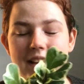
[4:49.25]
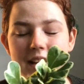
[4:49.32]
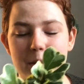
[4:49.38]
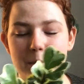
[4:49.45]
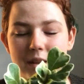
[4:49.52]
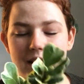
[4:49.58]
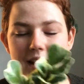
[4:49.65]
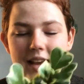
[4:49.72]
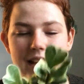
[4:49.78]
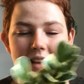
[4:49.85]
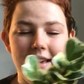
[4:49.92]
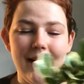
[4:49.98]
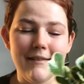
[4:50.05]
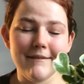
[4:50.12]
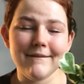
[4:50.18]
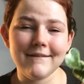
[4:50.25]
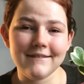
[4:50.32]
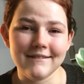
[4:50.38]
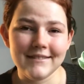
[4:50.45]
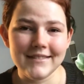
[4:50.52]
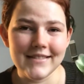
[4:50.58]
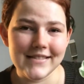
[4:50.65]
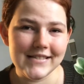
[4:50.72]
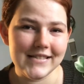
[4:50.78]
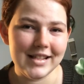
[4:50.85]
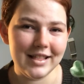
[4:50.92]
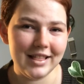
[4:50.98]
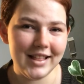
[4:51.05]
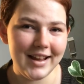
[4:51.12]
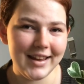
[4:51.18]
and be like,
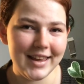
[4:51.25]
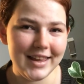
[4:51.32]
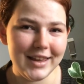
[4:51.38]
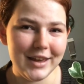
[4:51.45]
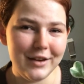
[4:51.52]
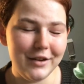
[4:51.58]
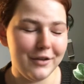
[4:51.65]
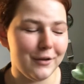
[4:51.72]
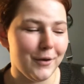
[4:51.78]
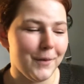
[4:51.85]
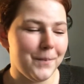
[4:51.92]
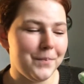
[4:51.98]
look at you.